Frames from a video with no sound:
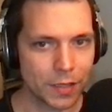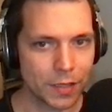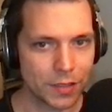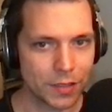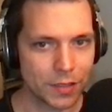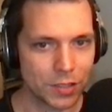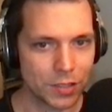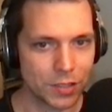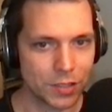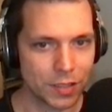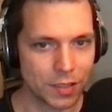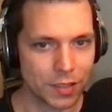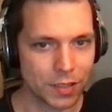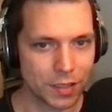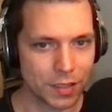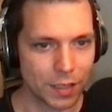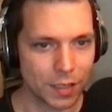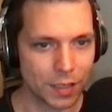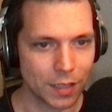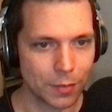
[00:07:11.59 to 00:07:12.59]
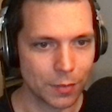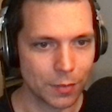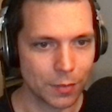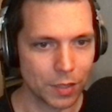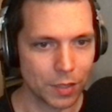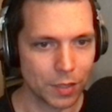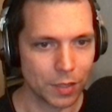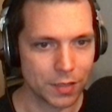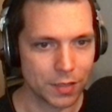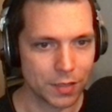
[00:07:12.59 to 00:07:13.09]
chess.com likes to go
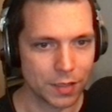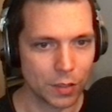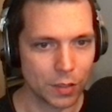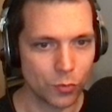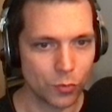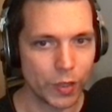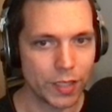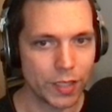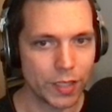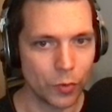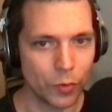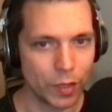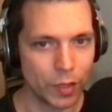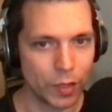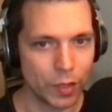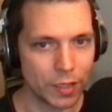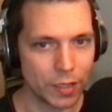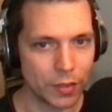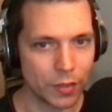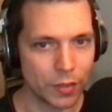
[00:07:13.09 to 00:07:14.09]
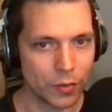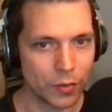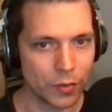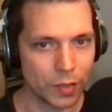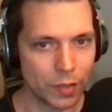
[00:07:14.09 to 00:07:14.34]
really, really, really fast.